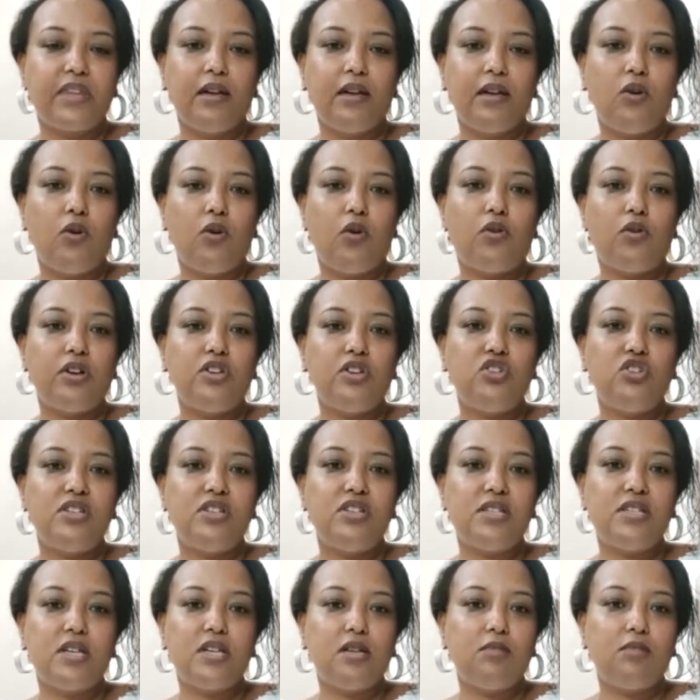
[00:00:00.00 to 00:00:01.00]
oranges
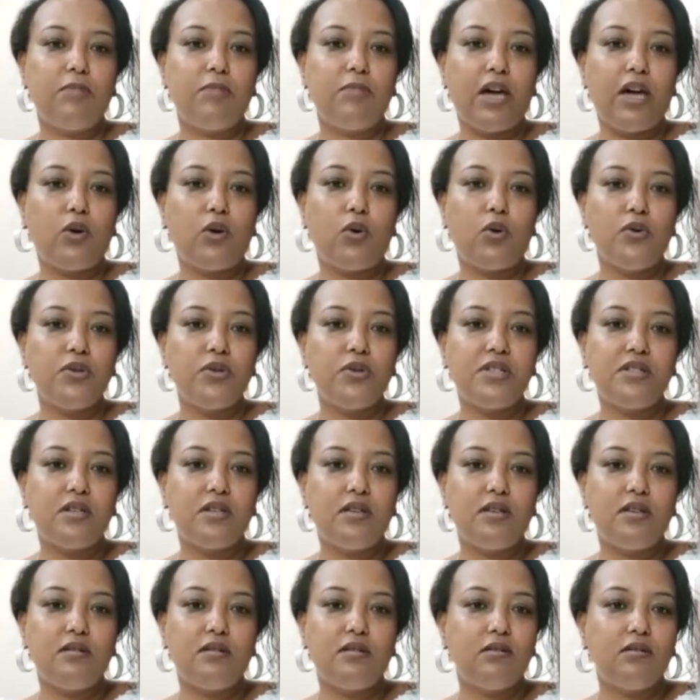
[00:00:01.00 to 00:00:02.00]
and mangoes,
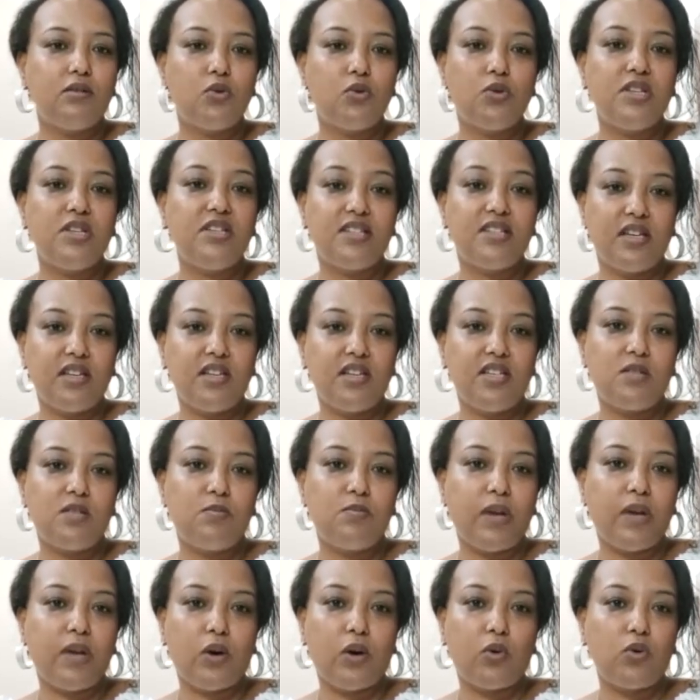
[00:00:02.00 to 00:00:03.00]
and Tunisia needs
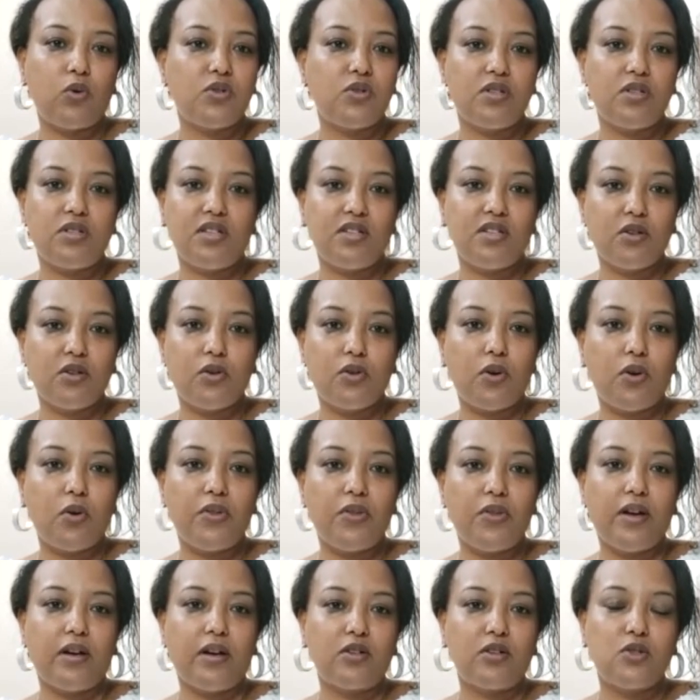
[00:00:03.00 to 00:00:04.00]
mangoes, it doesn't grow
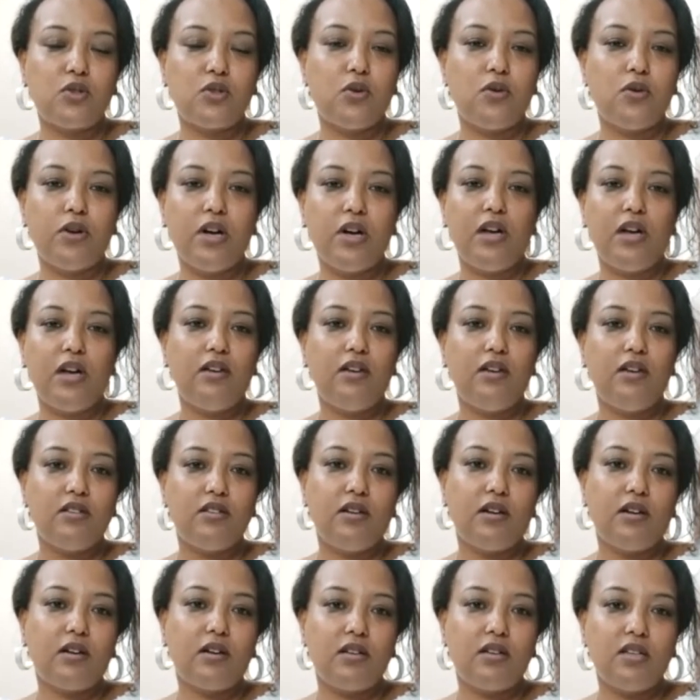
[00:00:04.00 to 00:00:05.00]
there. So
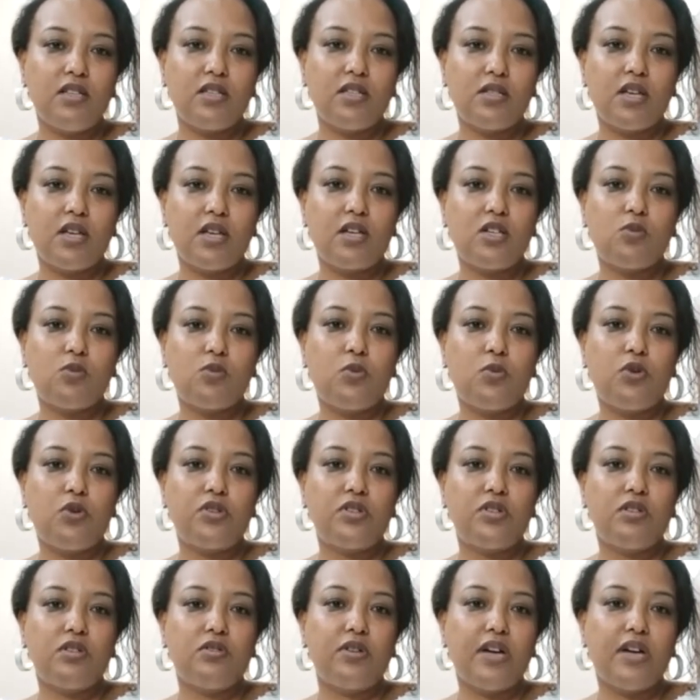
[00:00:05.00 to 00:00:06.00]
Eritrea can export
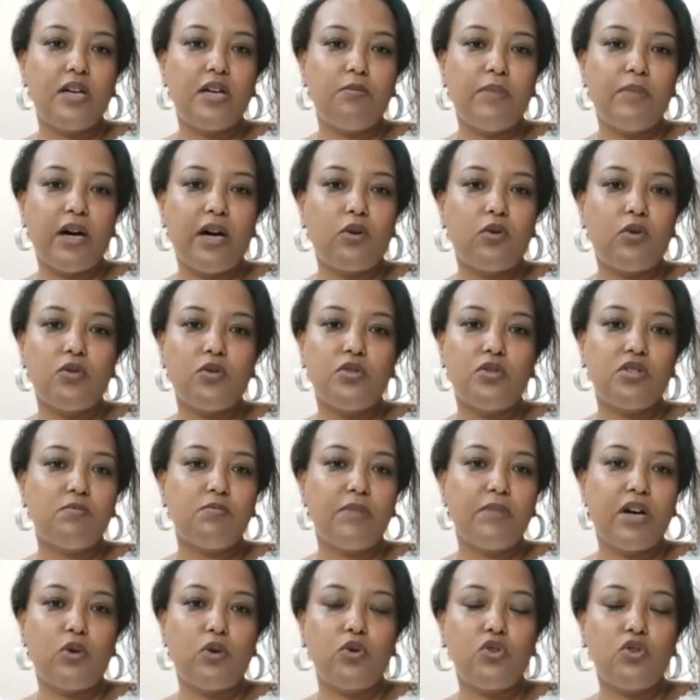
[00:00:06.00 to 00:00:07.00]
dried mangoes,
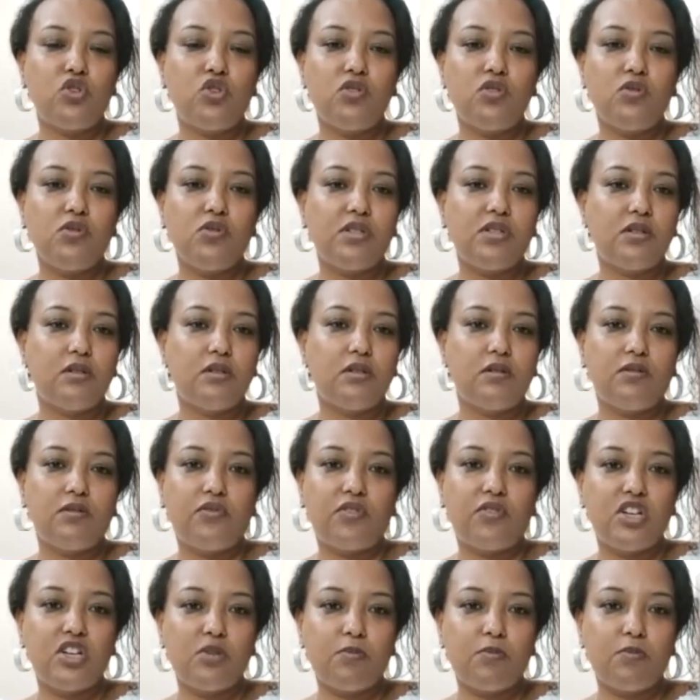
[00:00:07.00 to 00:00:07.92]
mango juice, fresh